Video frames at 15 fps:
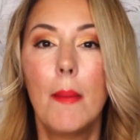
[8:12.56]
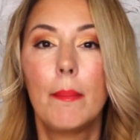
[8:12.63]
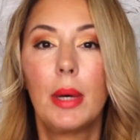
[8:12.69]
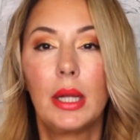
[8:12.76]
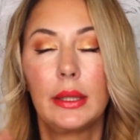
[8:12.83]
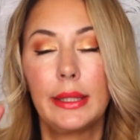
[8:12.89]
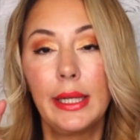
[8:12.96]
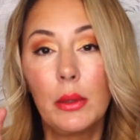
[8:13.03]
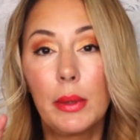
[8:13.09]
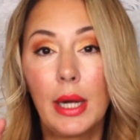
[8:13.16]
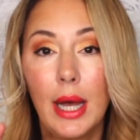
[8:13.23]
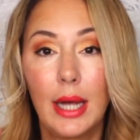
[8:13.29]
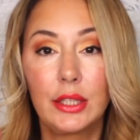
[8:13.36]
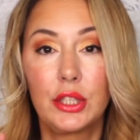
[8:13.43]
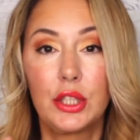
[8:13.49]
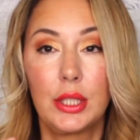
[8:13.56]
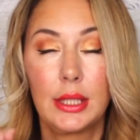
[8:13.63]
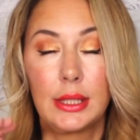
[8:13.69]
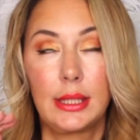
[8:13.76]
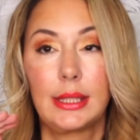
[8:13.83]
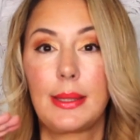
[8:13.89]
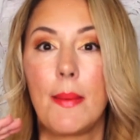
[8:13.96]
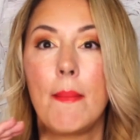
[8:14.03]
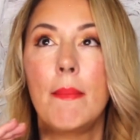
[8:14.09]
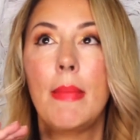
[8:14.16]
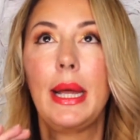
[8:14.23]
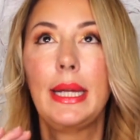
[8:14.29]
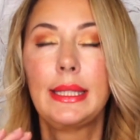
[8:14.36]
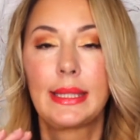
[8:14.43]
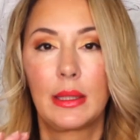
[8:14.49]
But liquid oxygen is this
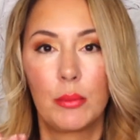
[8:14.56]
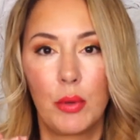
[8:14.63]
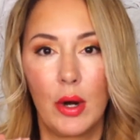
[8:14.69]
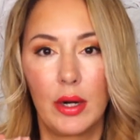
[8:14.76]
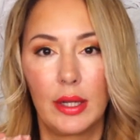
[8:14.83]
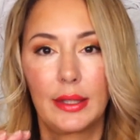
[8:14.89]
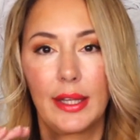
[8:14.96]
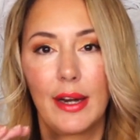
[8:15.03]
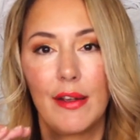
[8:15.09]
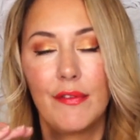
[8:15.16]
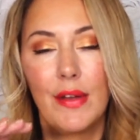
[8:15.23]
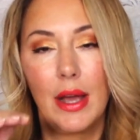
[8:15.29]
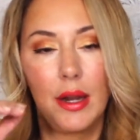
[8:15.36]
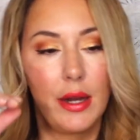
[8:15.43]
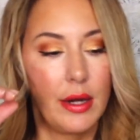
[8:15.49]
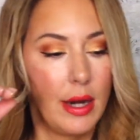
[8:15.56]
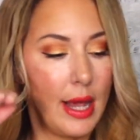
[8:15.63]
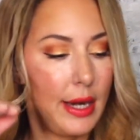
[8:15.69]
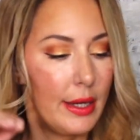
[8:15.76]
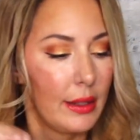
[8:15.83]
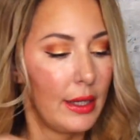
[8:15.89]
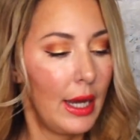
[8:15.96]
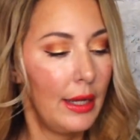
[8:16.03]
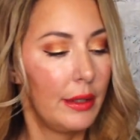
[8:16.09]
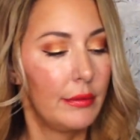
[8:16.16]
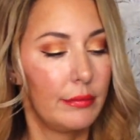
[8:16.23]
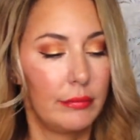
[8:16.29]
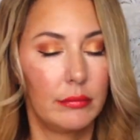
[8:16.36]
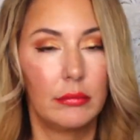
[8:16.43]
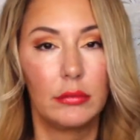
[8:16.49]
amazing product that I found, and it kind of
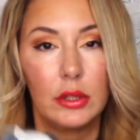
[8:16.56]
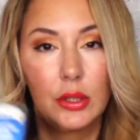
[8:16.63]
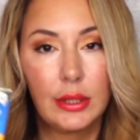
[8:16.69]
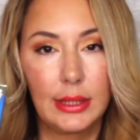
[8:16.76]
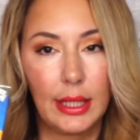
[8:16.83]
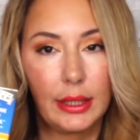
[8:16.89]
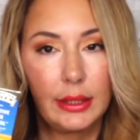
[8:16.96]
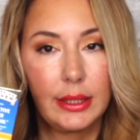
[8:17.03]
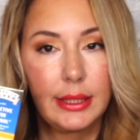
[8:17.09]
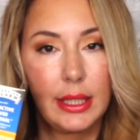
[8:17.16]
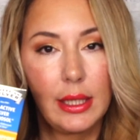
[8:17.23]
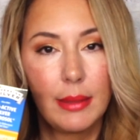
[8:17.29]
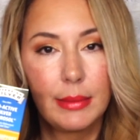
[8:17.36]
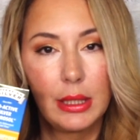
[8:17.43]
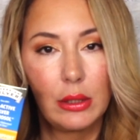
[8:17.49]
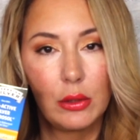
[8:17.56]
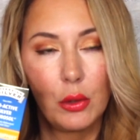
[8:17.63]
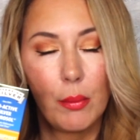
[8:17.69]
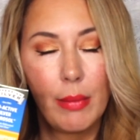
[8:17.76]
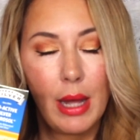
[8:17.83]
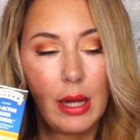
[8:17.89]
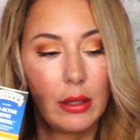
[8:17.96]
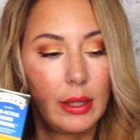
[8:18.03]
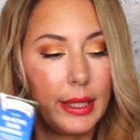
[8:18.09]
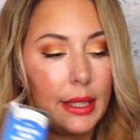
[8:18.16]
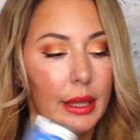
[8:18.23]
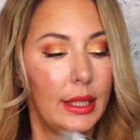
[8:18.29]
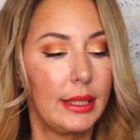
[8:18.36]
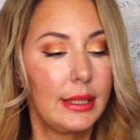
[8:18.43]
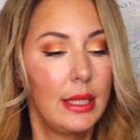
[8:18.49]
looks like this. It comes in a little bottle like
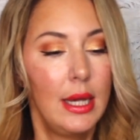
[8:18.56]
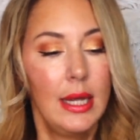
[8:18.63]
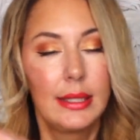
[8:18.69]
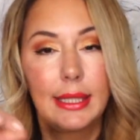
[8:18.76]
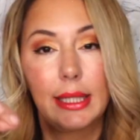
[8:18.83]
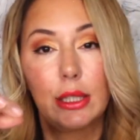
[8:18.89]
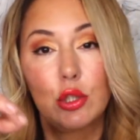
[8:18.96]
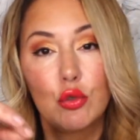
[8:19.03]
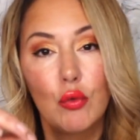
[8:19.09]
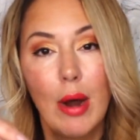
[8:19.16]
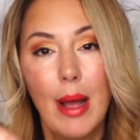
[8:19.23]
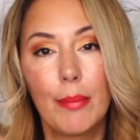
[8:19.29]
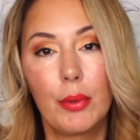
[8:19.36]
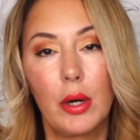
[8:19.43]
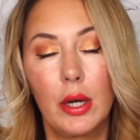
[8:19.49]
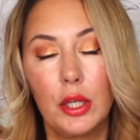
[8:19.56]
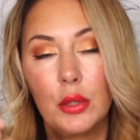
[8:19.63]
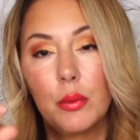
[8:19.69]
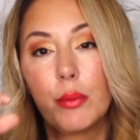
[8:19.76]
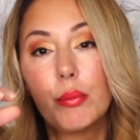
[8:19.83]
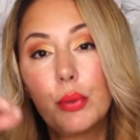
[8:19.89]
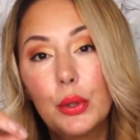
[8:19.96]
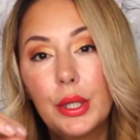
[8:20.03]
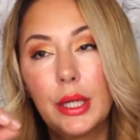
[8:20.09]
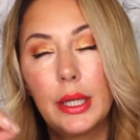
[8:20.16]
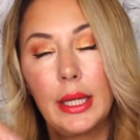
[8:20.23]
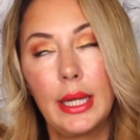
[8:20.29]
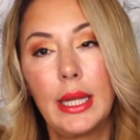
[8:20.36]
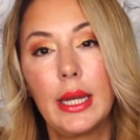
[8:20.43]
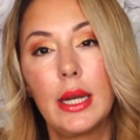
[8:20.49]
this. It's like a dropper, and you would put it
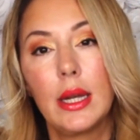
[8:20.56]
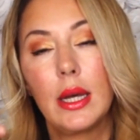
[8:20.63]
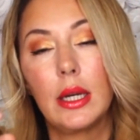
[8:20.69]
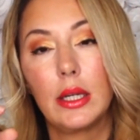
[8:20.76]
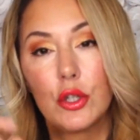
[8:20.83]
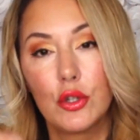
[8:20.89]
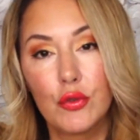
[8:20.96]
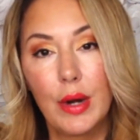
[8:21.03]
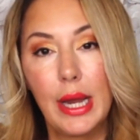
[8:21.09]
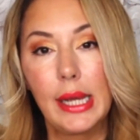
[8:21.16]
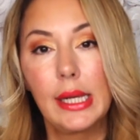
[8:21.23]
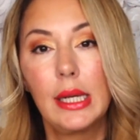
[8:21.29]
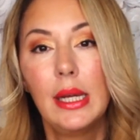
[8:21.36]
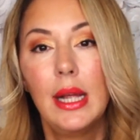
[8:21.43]
in a drink.